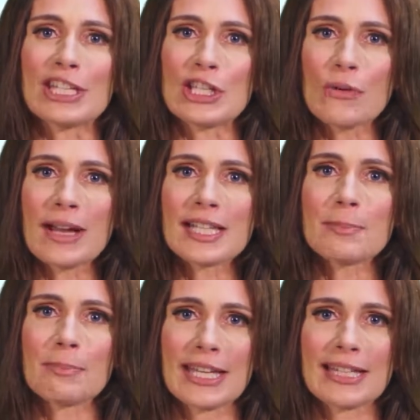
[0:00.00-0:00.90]

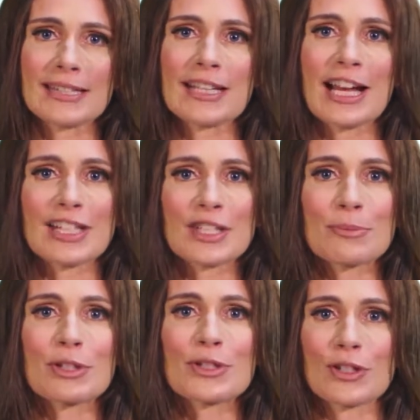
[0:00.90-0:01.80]
US-based
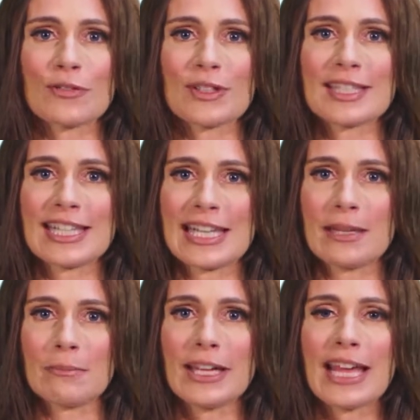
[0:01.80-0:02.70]
customer service
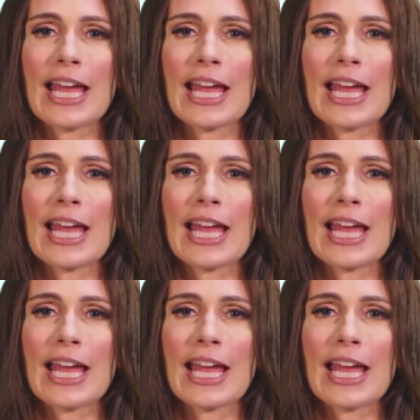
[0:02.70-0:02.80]
team